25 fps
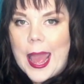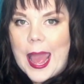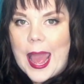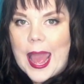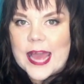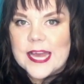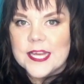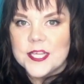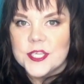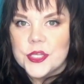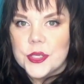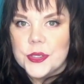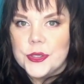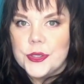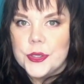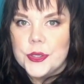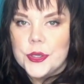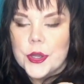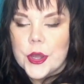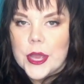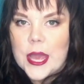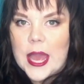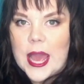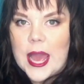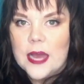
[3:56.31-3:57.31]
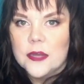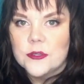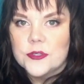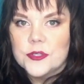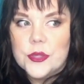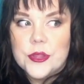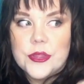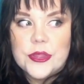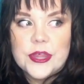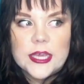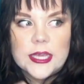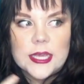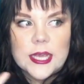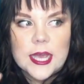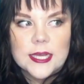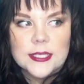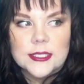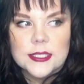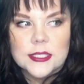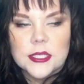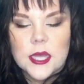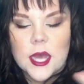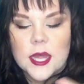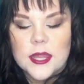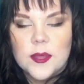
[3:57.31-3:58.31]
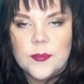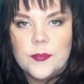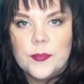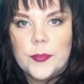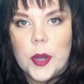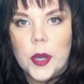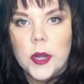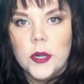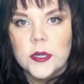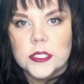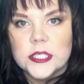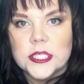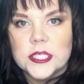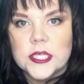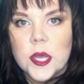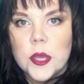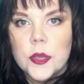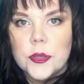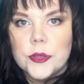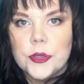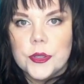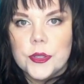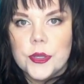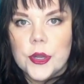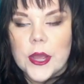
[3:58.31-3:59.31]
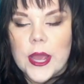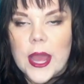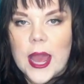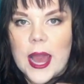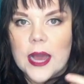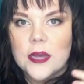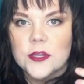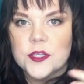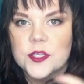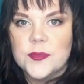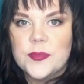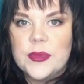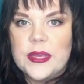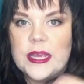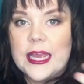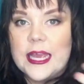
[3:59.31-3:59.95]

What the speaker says: And you know how to think outside the box, you know how to be